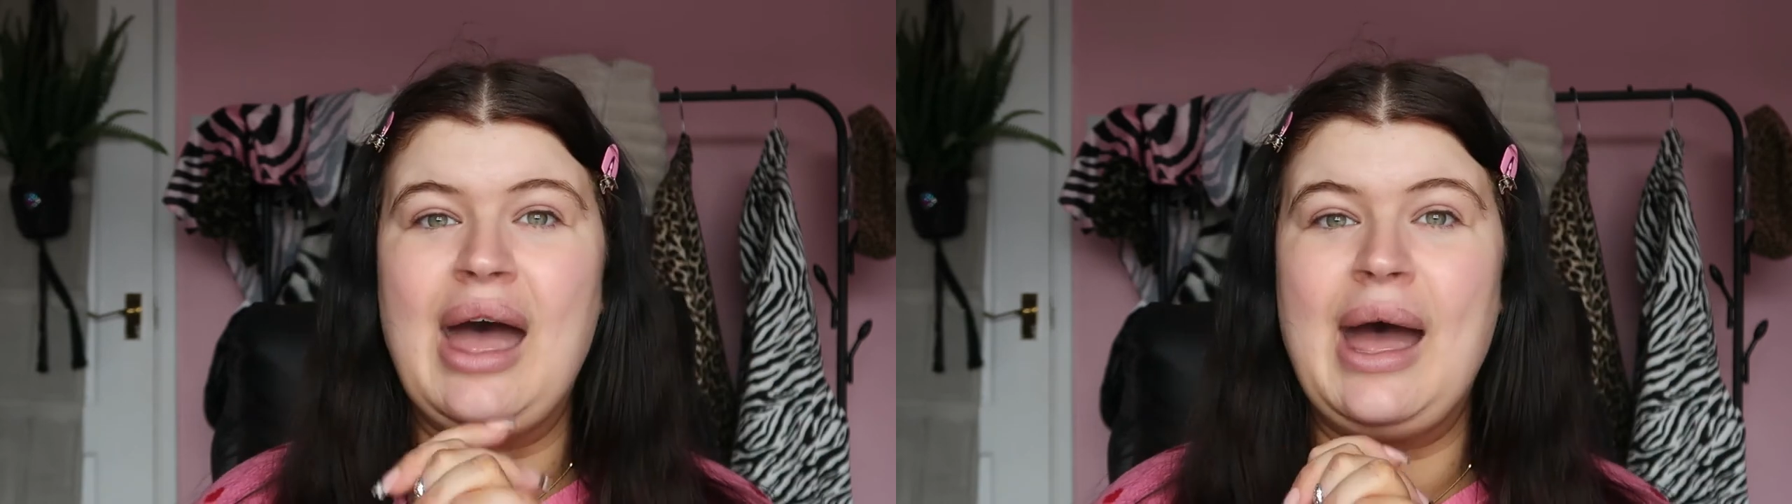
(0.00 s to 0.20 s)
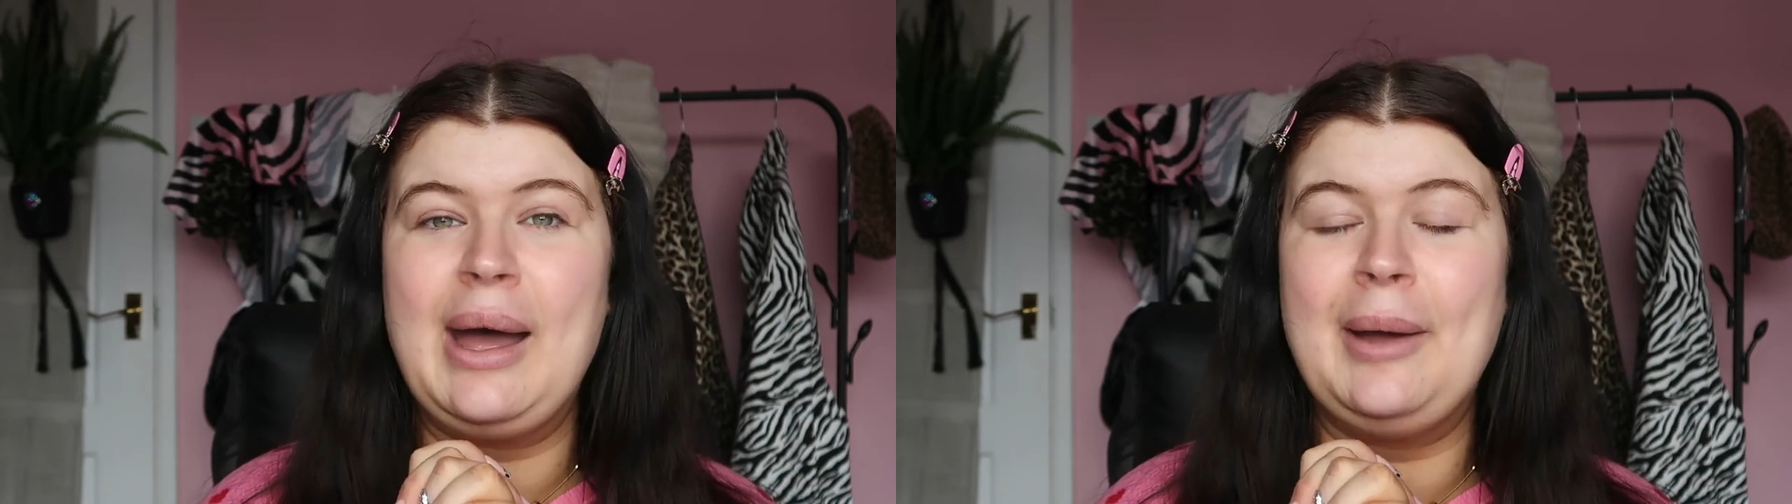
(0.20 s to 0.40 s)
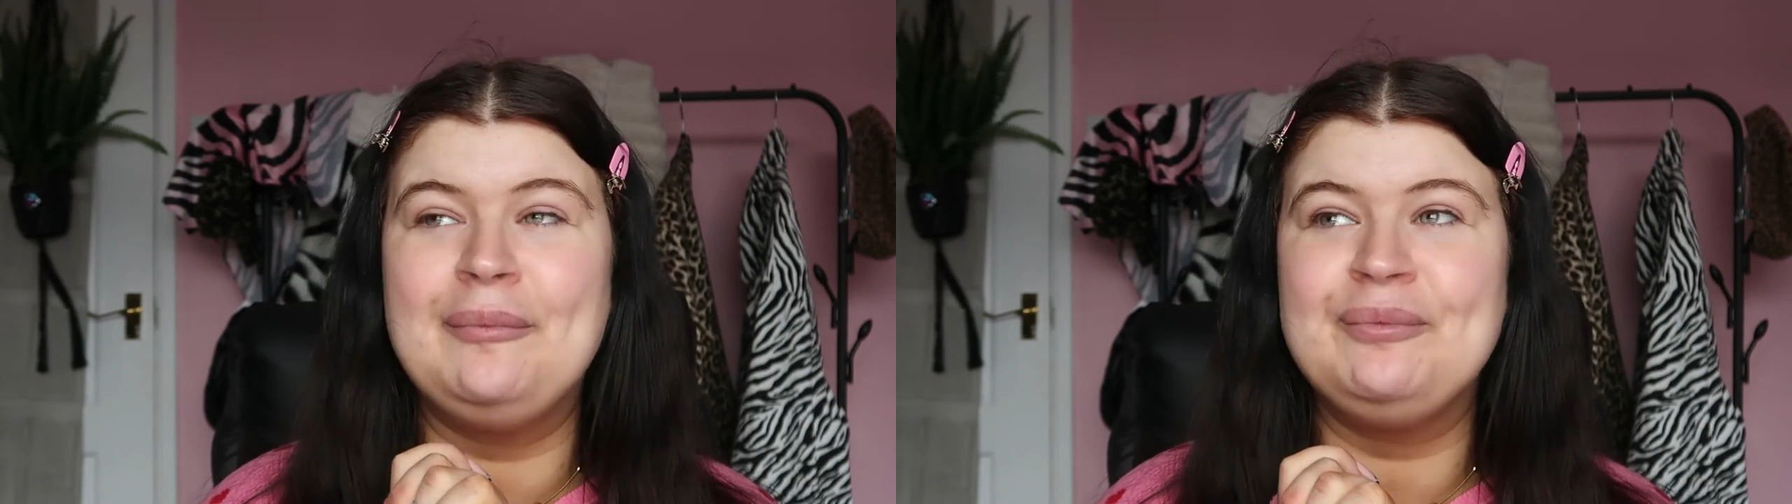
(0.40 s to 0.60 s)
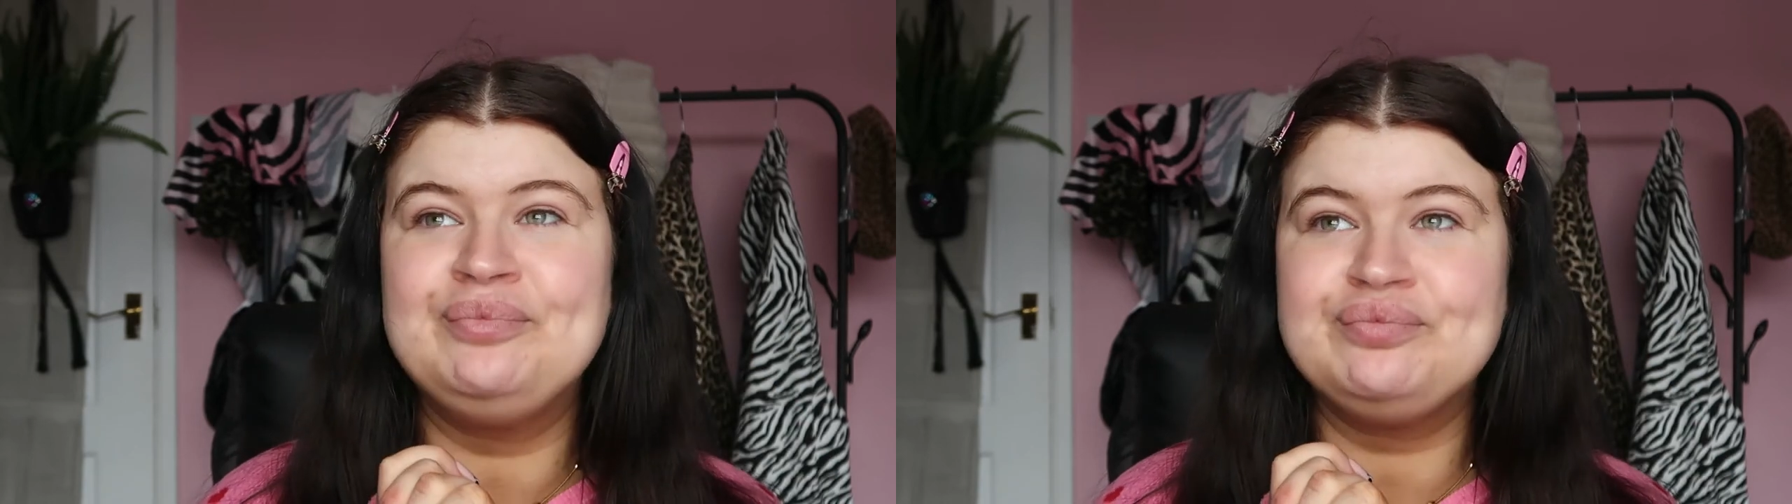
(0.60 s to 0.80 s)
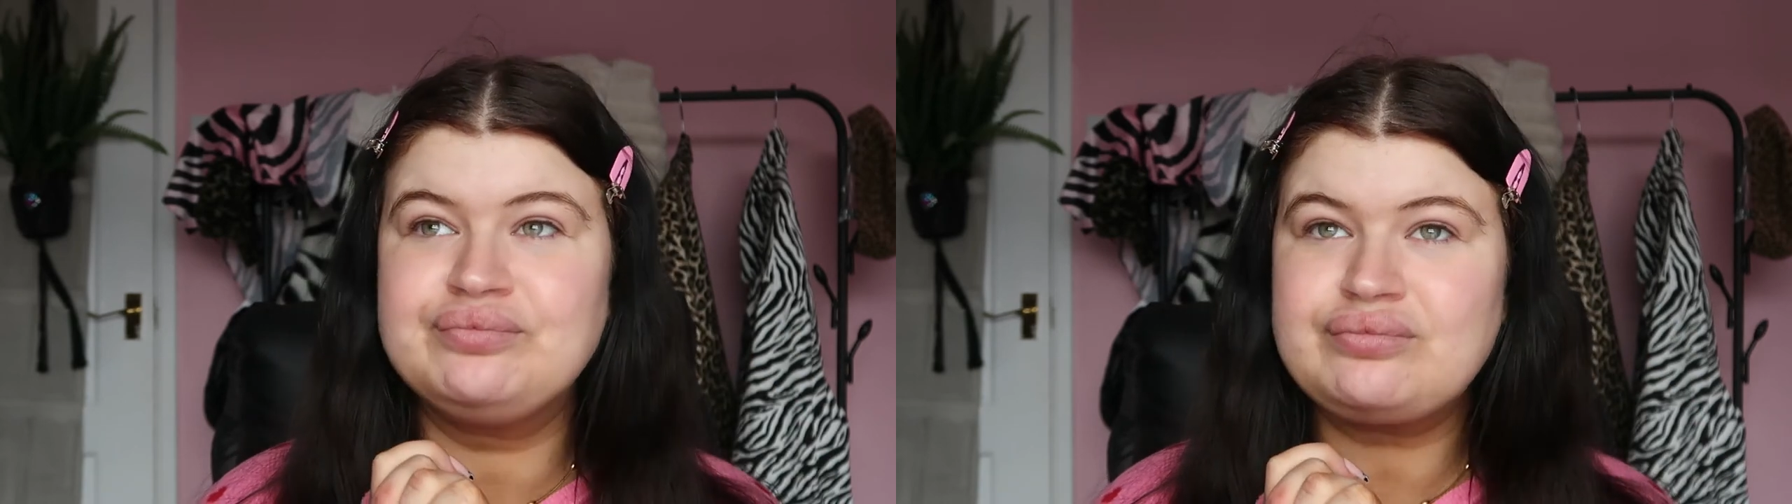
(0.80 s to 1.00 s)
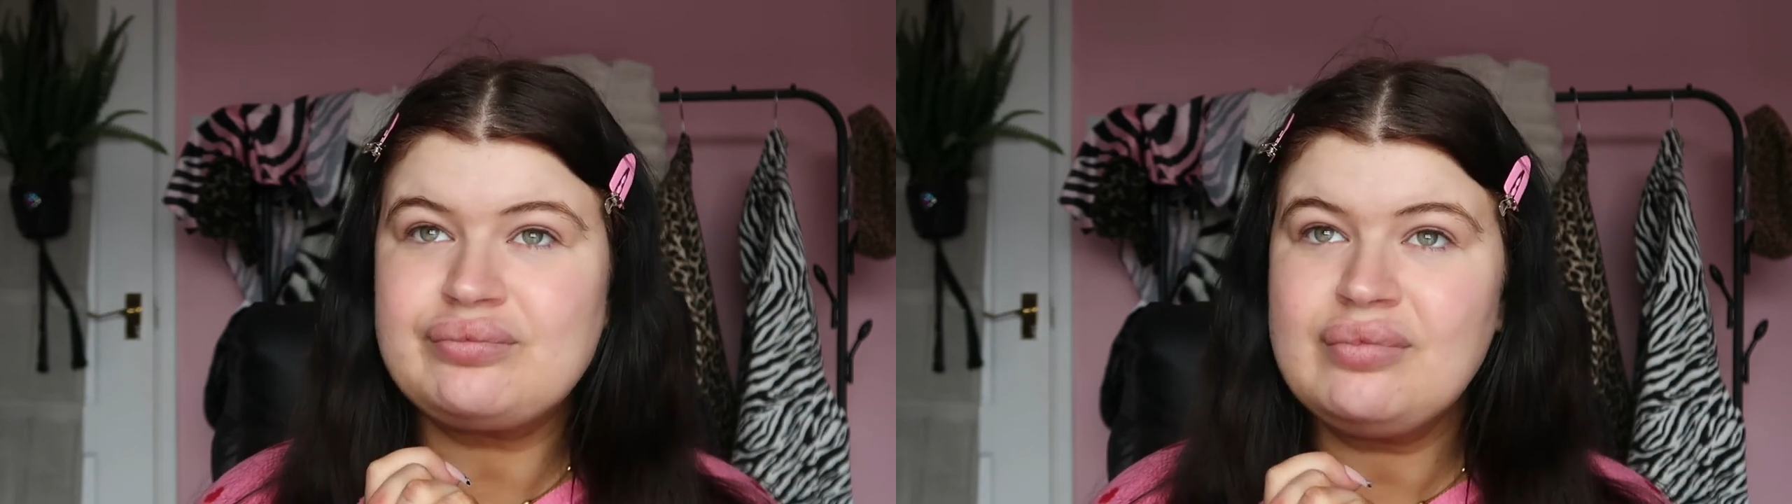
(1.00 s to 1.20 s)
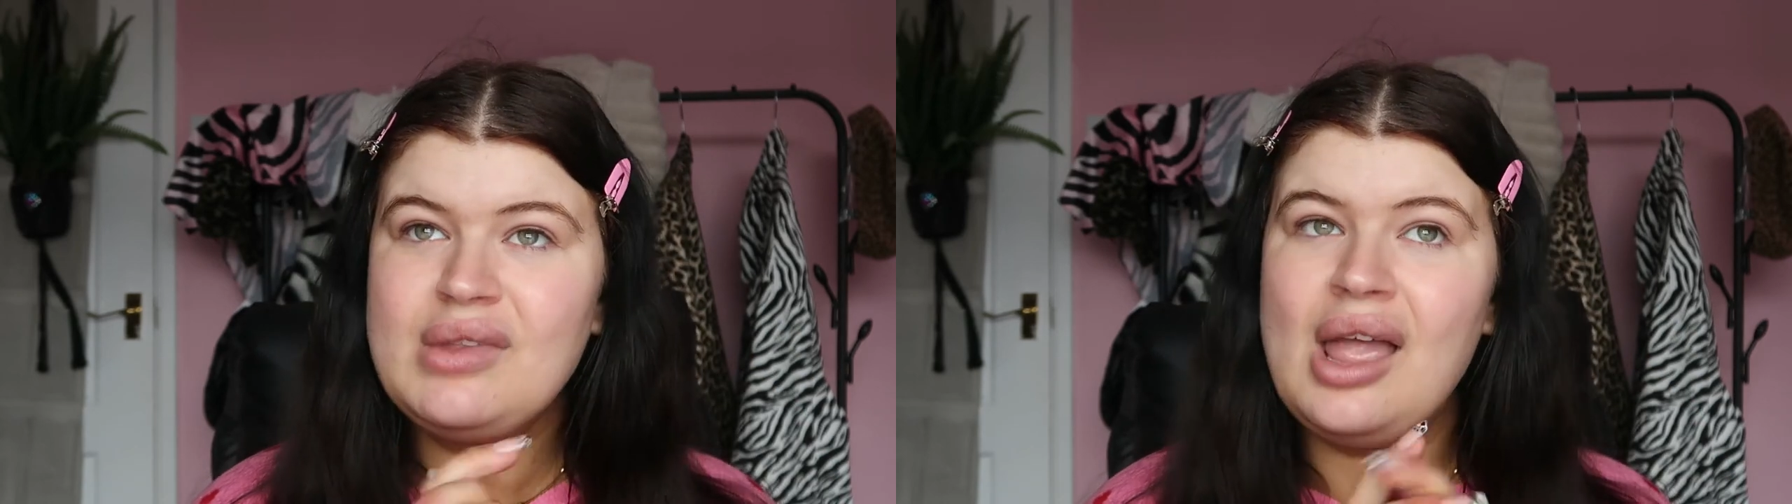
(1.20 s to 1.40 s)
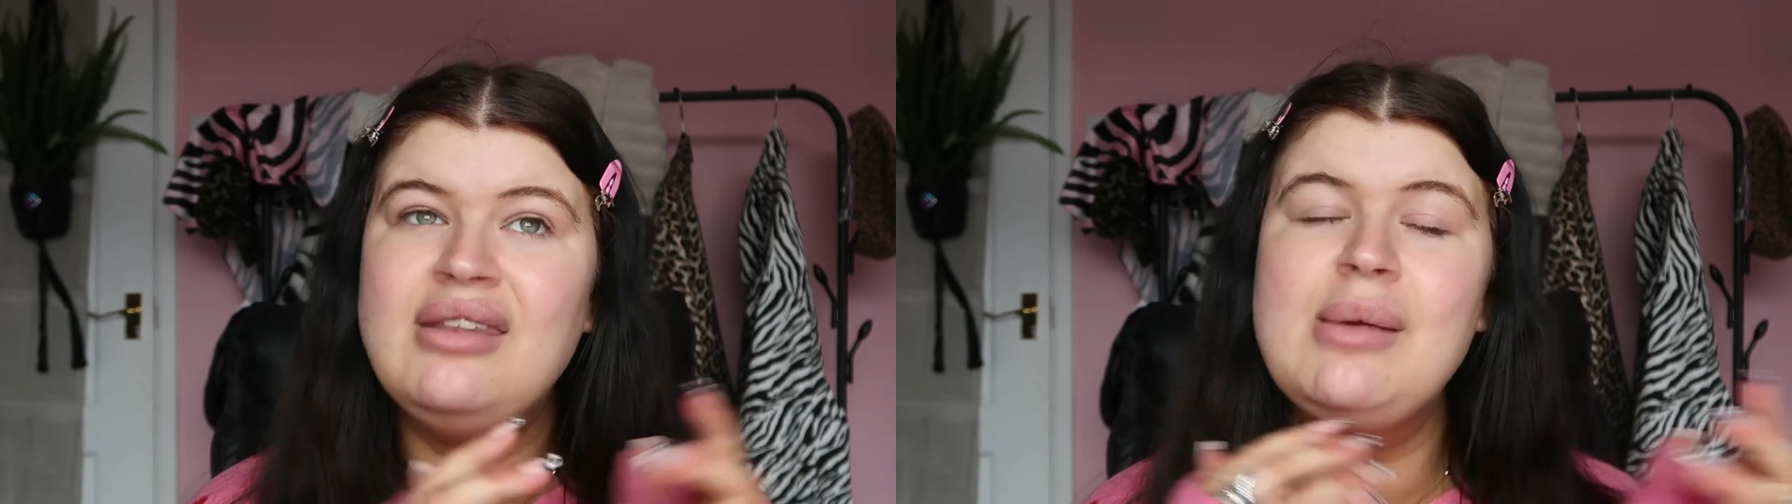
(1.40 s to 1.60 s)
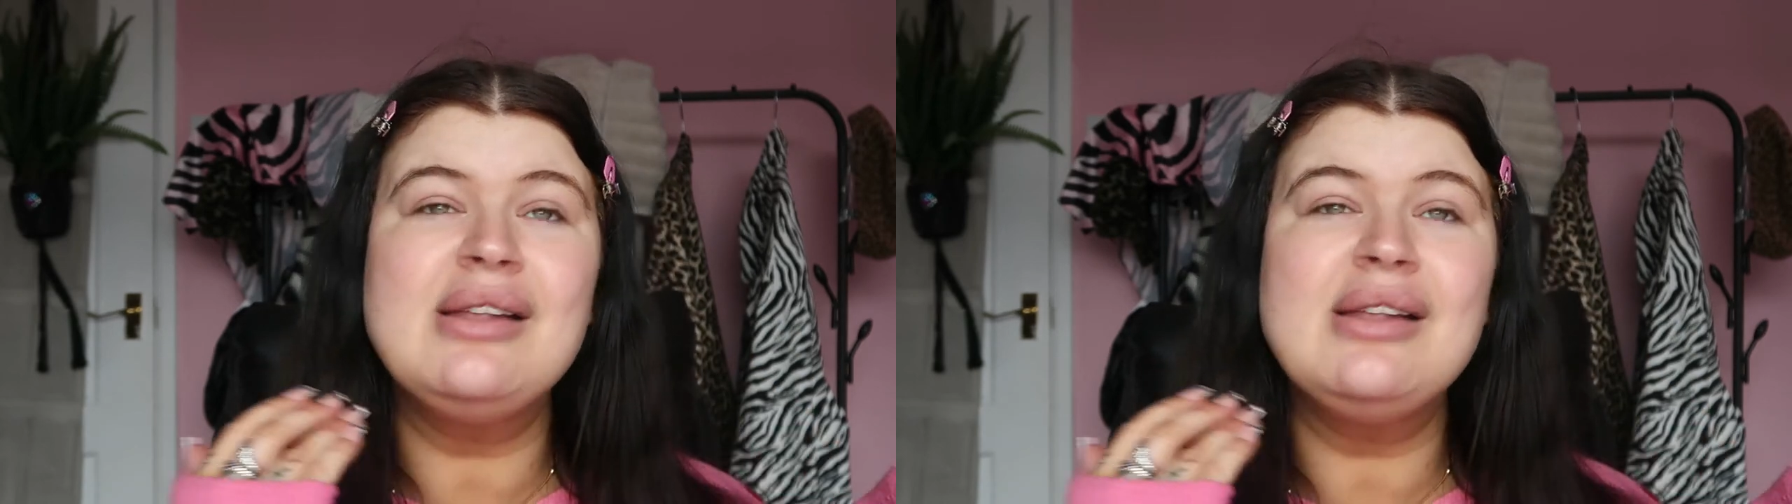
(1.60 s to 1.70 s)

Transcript: And then we